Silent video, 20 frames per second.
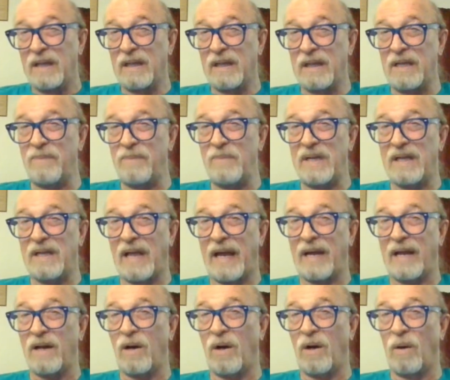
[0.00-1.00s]
leave me
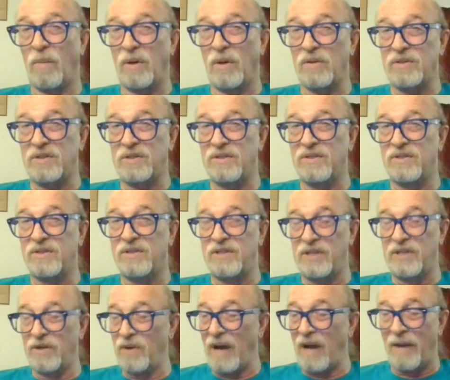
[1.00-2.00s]
like almost zero.